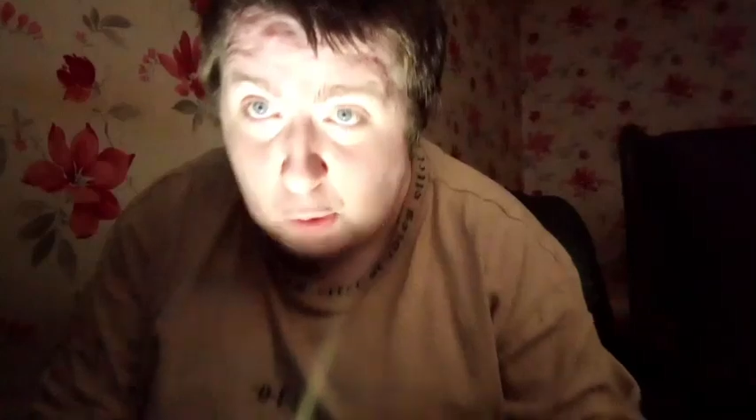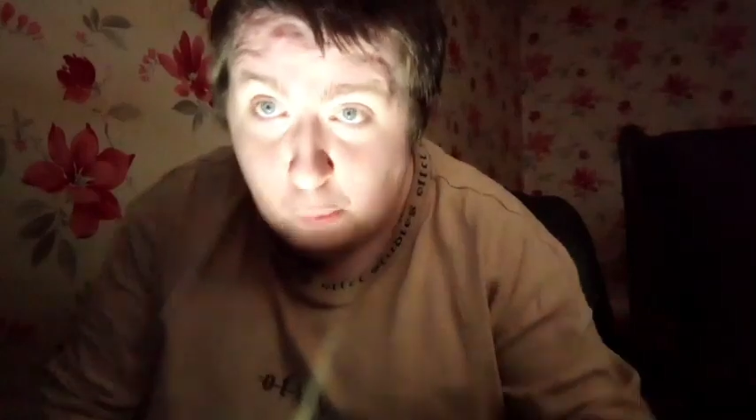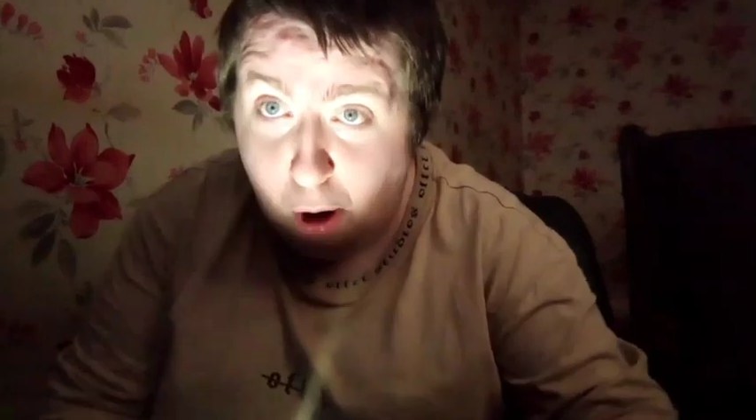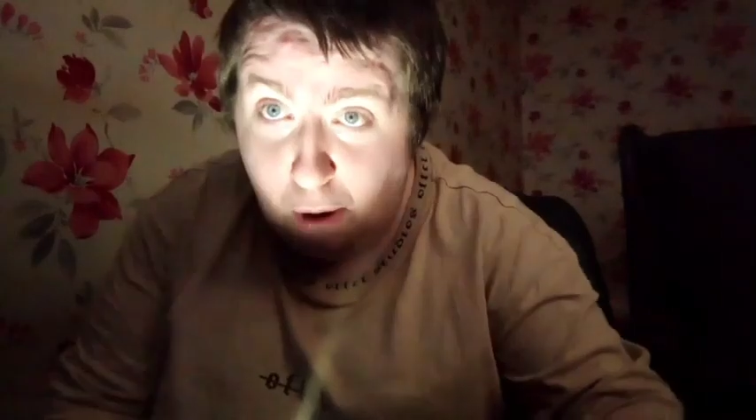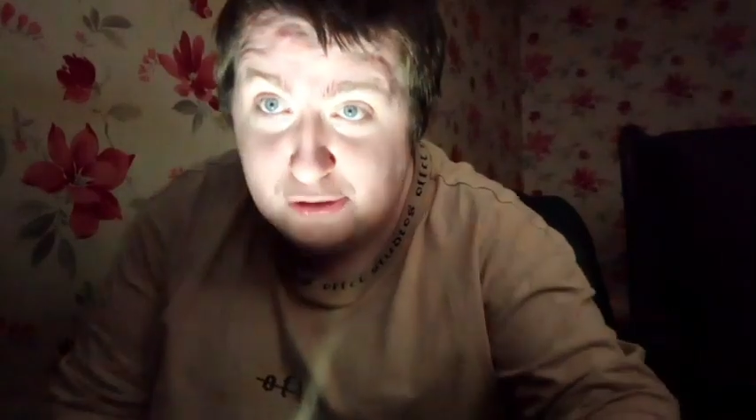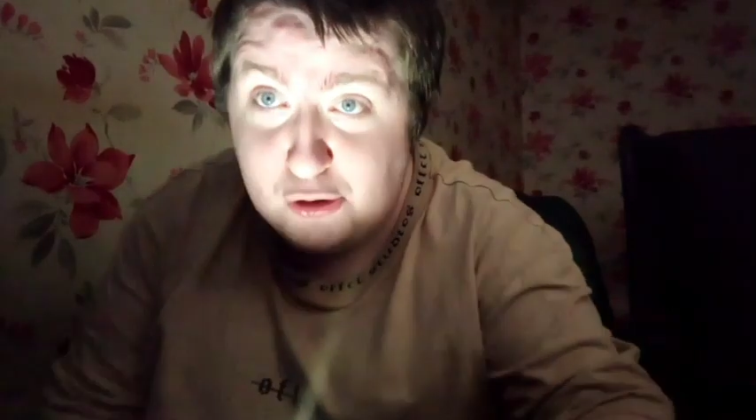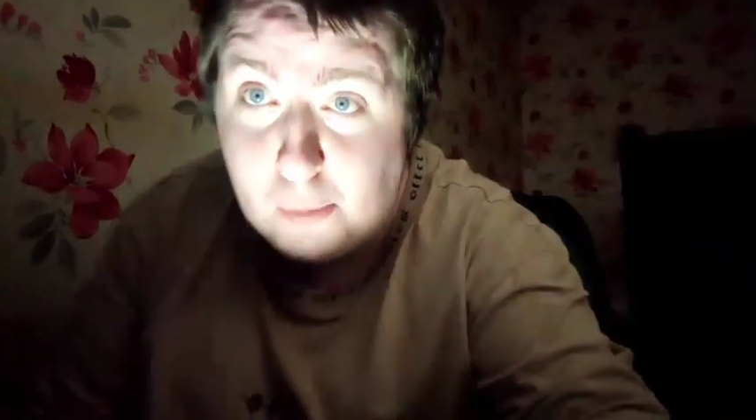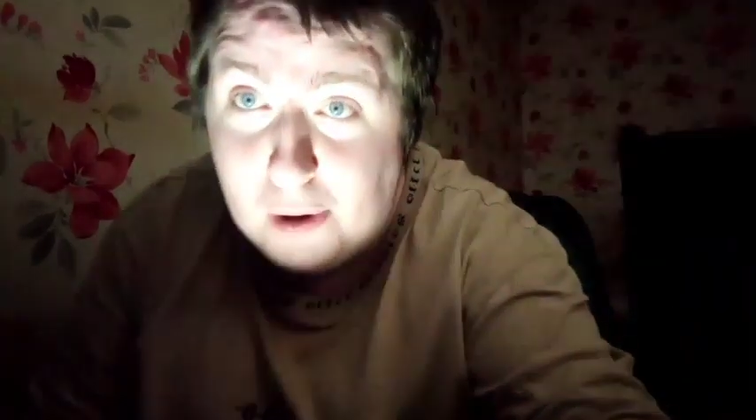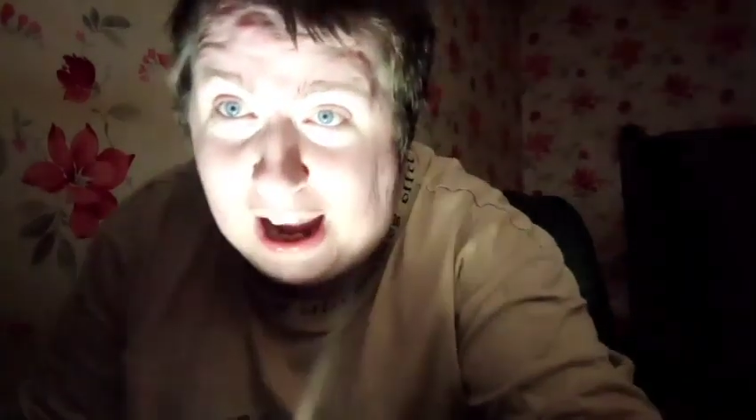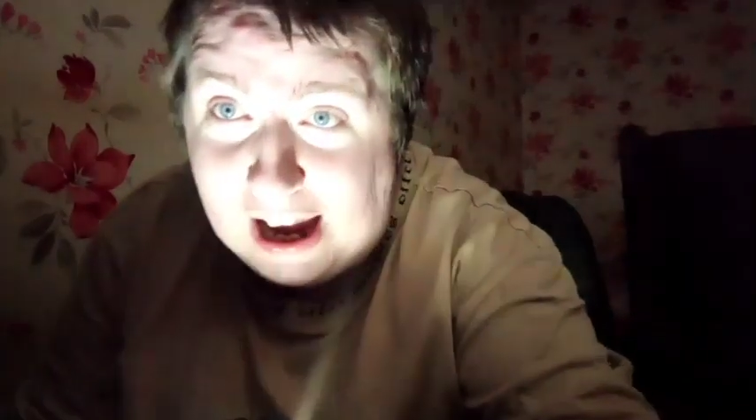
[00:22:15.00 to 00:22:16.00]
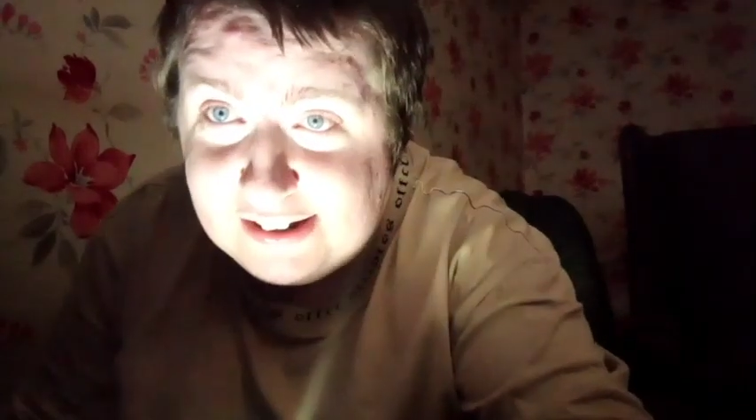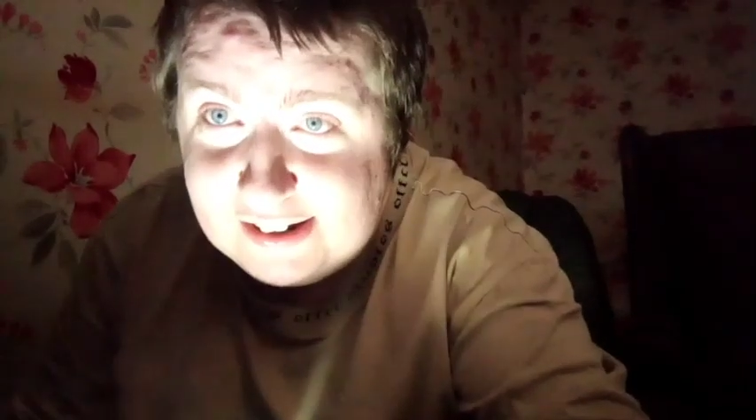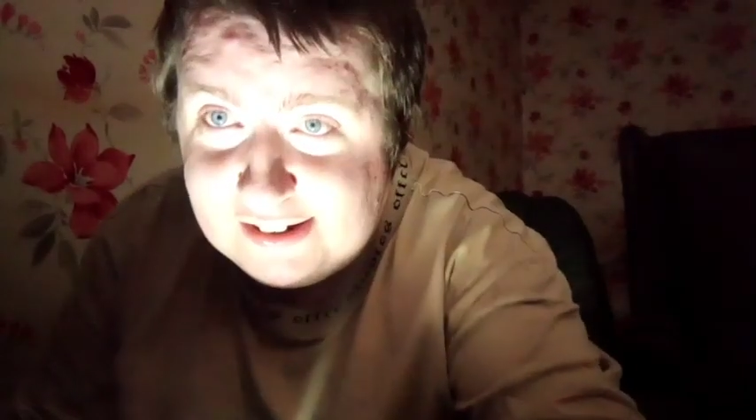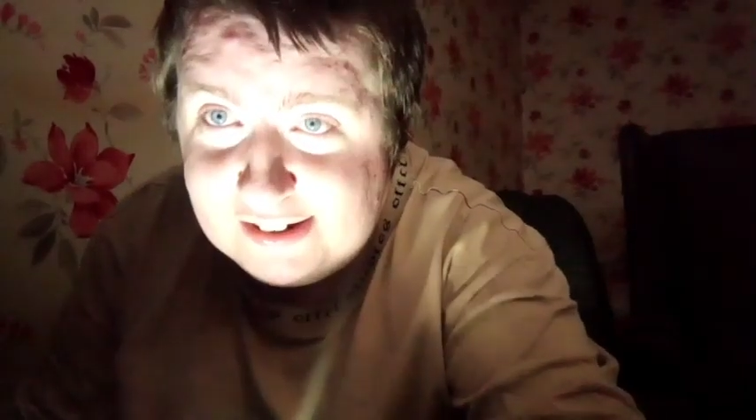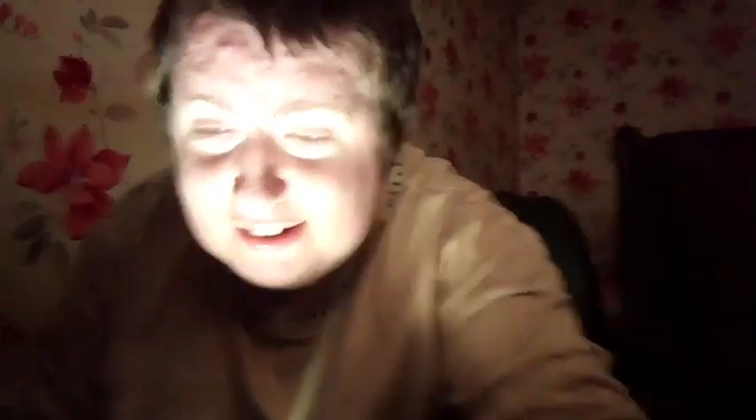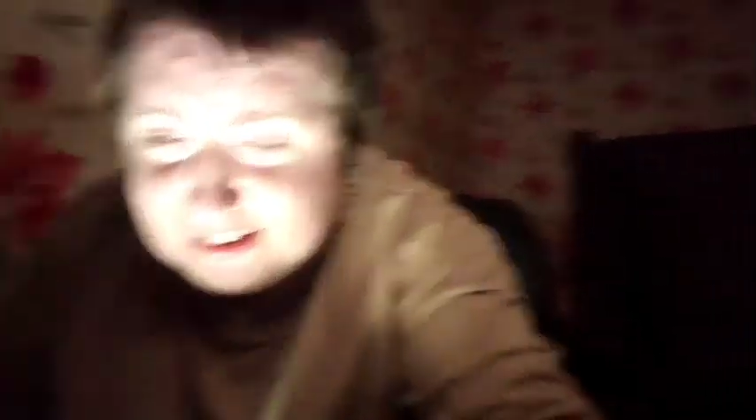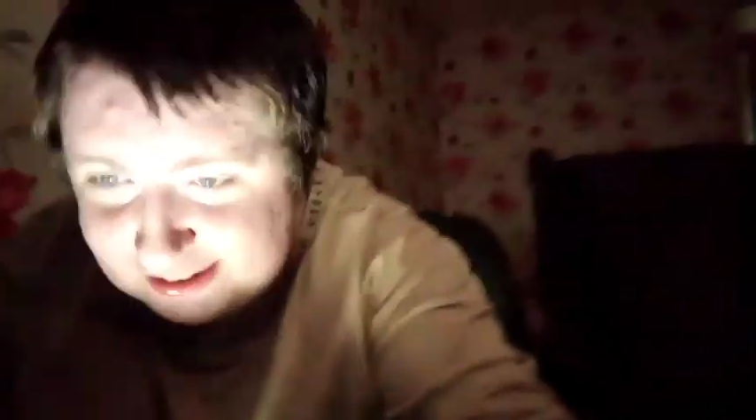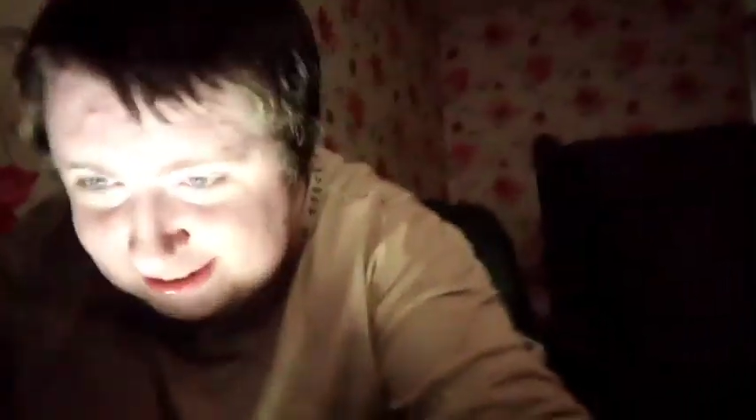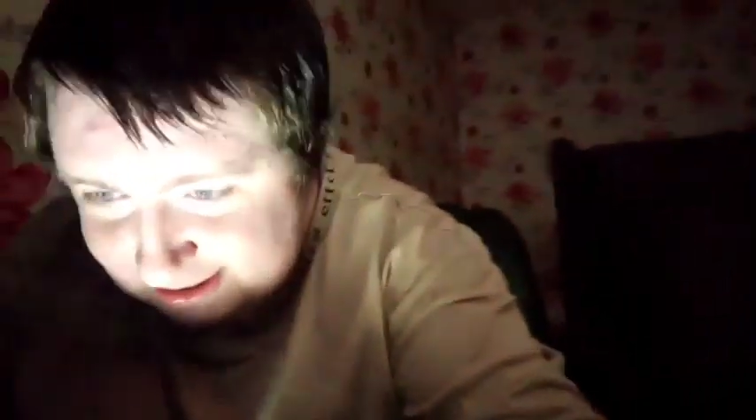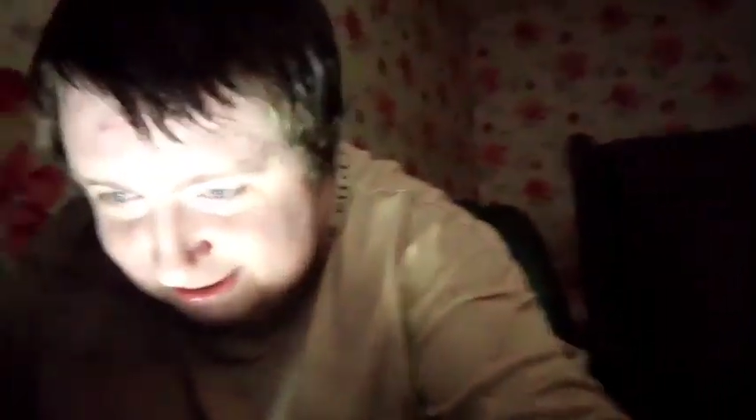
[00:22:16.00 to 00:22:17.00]
Whoa, that's too bright.
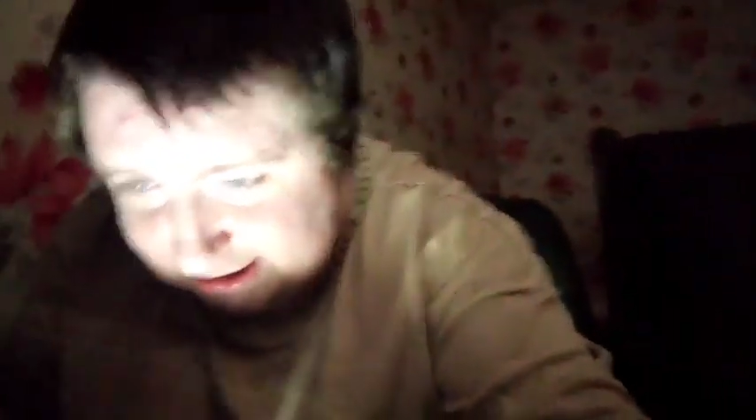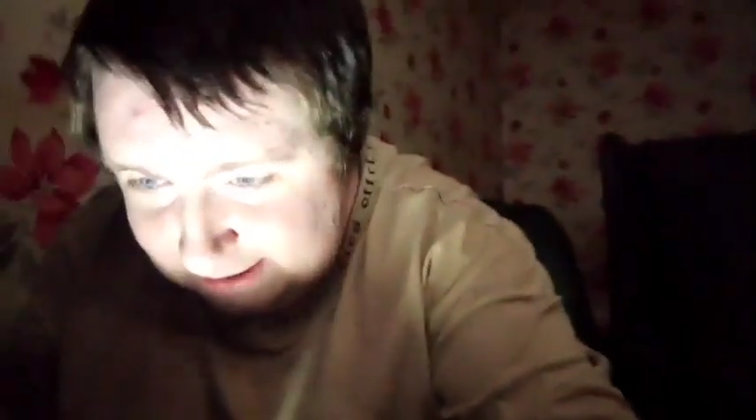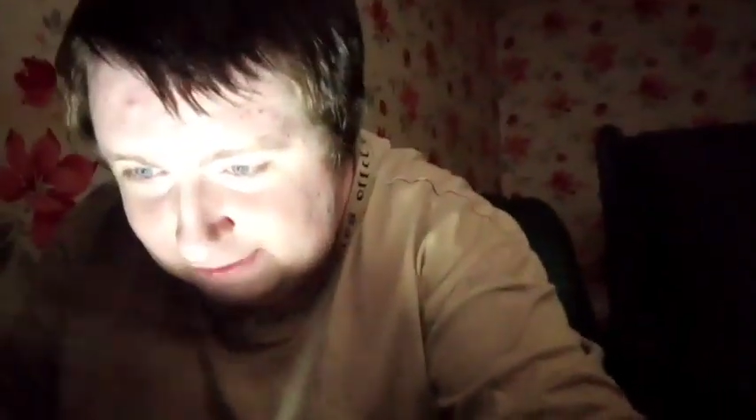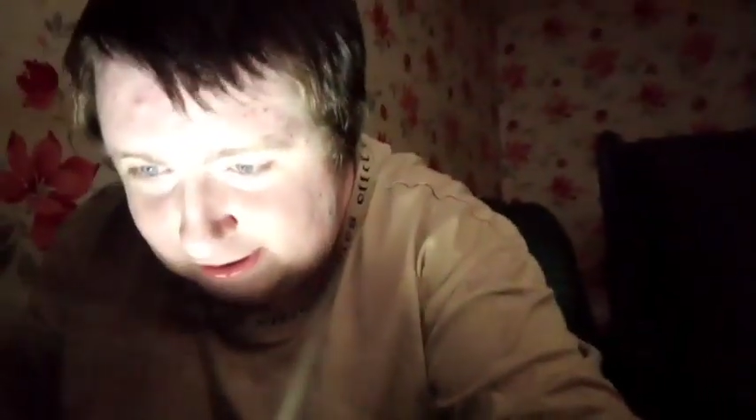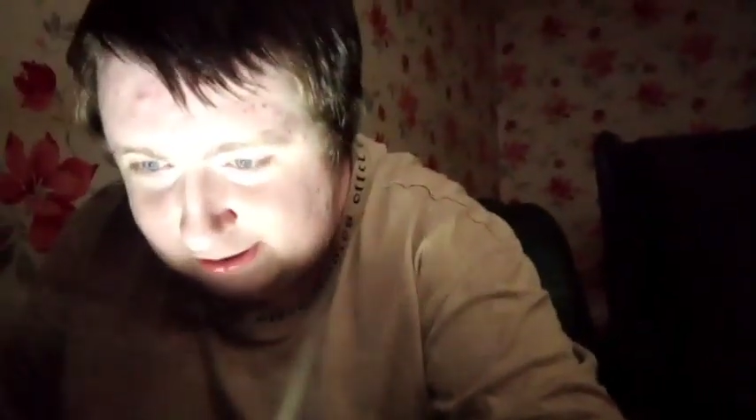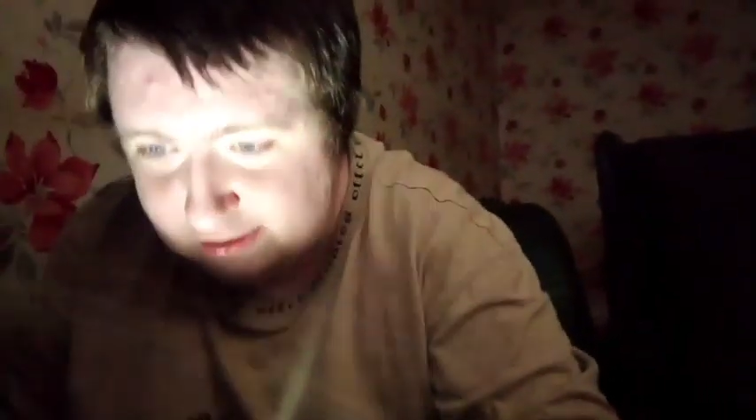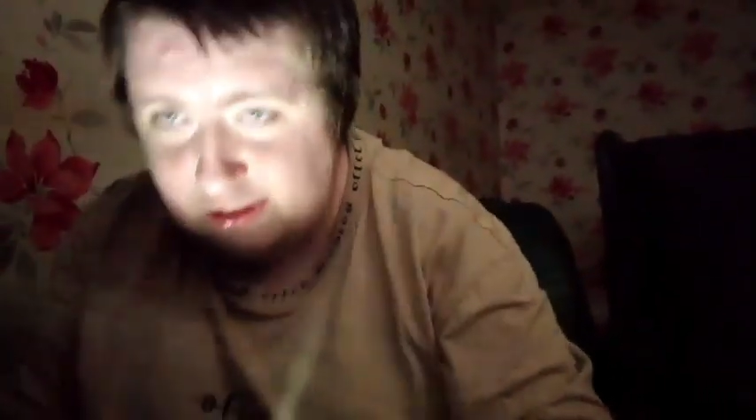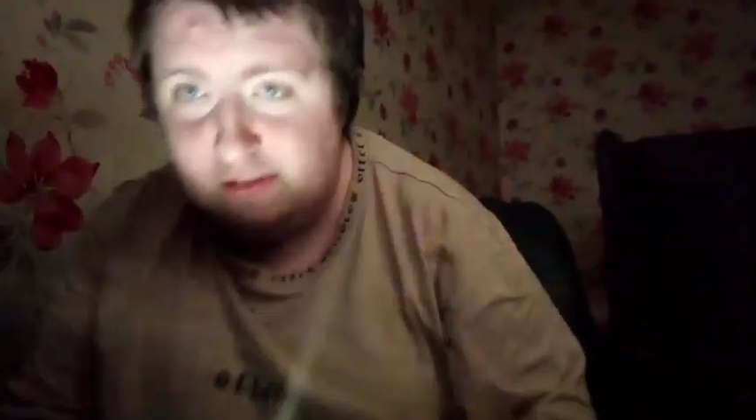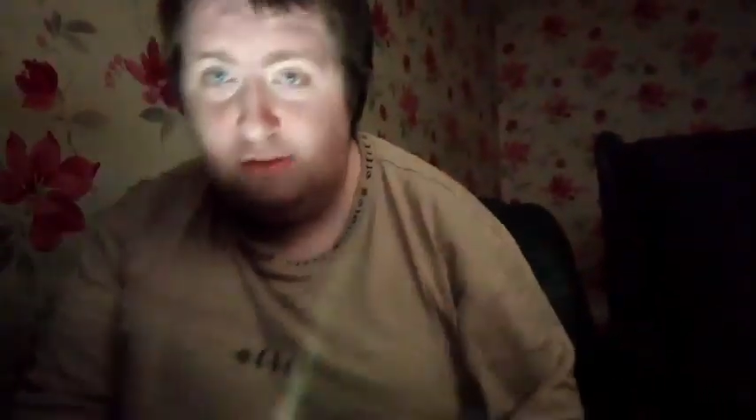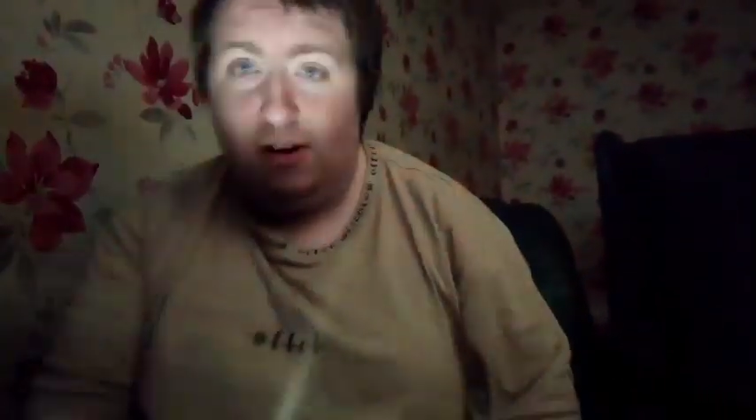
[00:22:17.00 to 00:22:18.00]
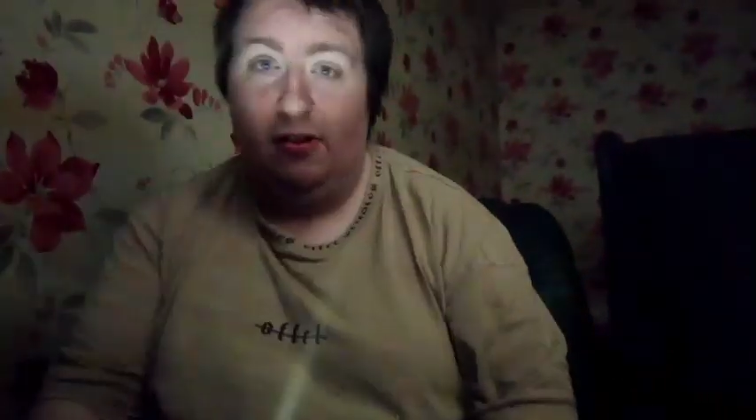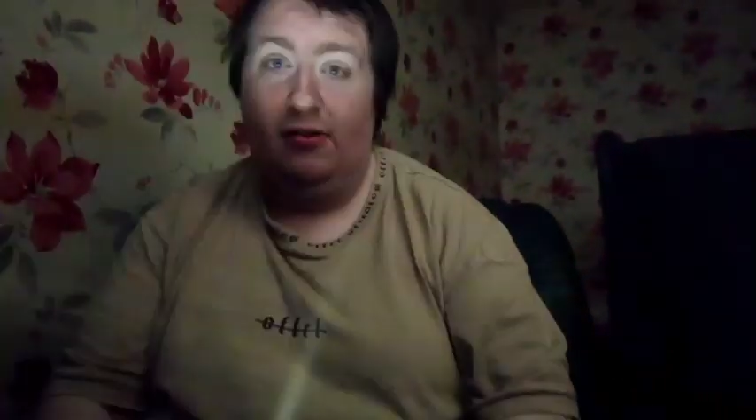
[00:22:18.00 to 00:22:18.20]
If I can decide to do that.